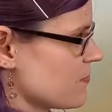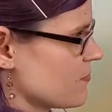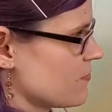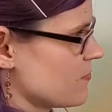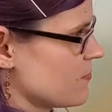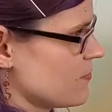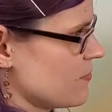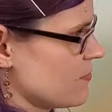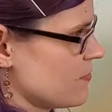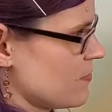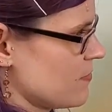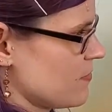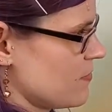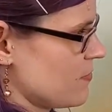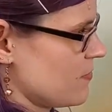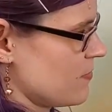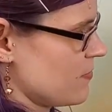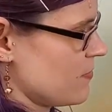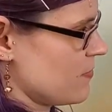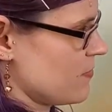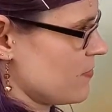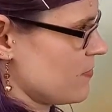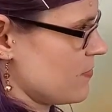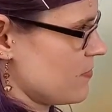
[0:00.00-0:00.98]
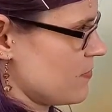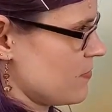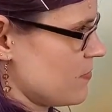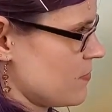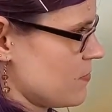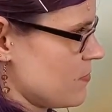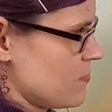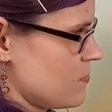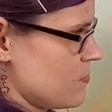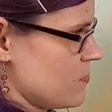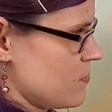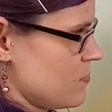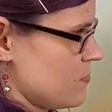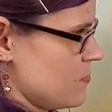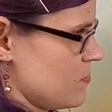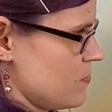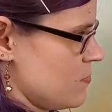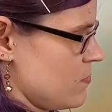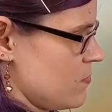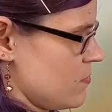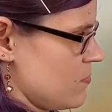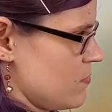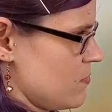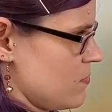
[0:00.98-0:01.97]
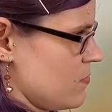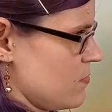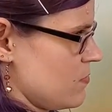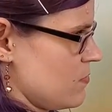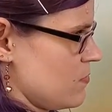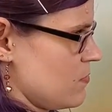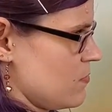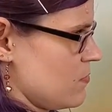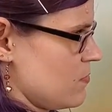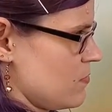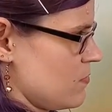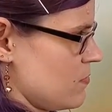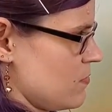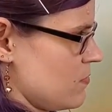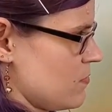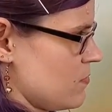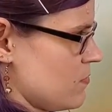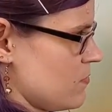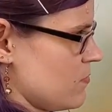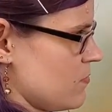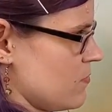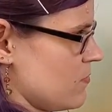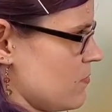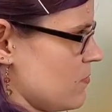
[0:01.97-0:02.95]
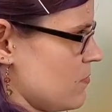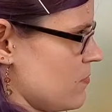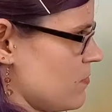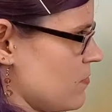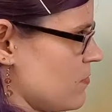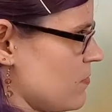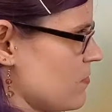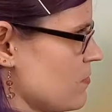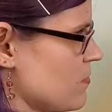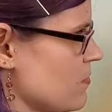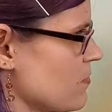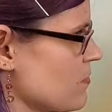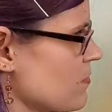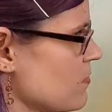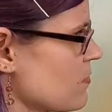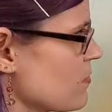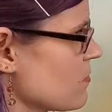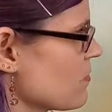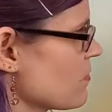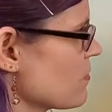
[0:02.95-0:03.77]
(silence)